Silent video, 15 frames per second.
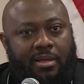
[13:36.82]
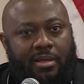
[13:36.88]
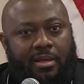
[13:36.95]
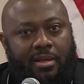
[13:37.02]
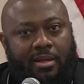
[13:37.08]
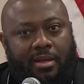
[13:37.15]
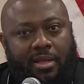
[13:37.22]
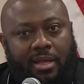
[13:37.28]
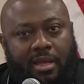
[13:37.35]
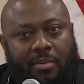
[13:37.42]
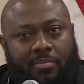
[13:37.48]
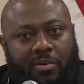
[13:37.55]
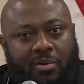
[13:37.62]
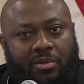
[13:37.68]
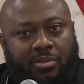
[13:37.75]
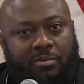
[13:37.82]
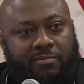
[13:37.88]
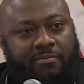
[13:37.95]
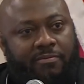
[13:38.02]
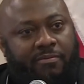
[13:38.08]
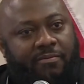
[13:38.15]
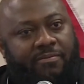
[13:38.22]
are able to
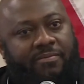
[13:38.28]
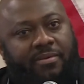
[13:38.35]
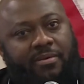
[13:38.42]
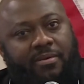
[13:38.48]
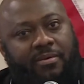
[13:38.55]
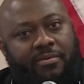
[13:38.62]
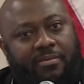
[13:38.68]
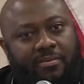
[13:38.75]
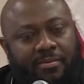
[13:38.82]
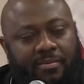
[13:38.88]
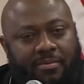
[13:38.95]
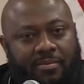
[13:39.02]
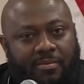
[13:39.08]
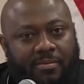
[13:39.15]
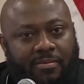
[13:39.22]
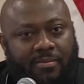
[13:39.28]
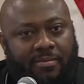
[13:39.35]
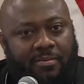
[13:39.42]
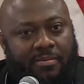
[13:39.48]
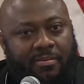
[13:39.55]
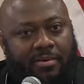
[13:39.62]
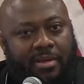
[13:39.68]
fulfill
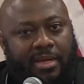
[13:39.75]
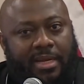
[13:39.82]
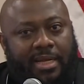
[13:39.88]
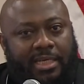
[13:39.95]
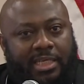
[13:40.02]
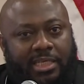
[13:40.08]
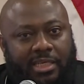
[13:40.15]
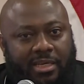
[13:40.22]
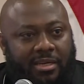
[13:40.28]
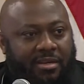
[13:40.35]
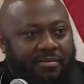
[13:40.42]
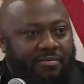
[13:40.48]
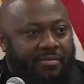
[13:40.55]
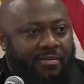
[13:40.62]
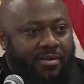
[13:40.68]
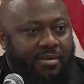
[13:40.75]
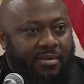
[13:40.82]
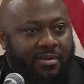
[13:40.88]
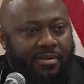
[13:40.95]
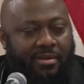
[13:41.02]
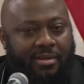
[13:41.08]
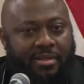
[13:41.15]
and achieve,
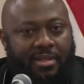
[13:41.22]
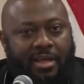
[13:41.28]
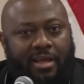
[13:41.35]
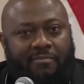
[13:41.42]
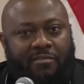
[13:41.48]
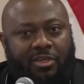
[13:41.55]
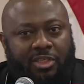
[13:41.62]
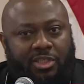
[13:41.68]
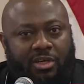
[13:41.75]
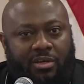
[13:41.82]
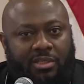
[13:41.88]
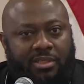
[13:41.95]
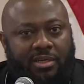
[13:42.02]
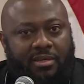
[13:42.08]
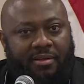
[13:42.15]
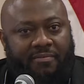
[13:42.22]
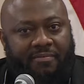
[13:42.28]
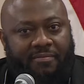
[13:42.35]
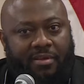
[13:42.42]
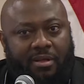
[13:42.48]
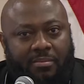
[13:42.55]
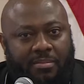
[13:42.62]
they have a just and
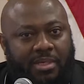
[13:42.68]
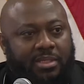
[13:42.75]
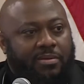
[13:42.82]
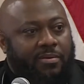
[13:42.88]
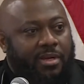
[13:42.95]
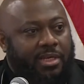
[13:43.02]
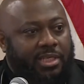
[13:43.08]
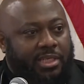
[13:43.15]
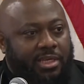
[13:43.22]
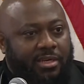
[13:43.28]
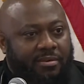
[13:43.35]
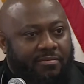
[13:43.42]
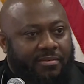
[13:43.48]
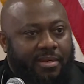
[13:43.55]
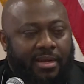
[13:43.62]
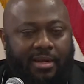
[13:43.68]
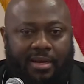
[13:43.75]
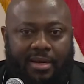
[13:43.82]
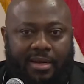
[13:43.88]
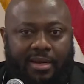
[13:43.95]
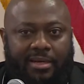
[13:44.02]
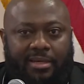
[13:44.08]
fair means to achieve their
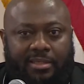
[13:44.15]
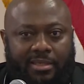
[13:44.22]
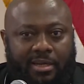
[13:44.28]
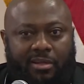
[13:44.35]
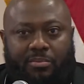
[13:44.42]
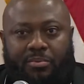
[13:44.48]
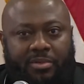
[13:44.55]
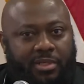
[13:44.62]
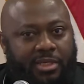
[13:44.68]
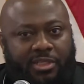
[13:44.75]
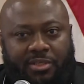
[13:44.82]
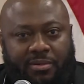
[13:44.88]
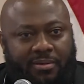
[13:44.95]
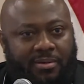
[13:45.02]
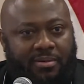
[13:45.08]
highest health potential.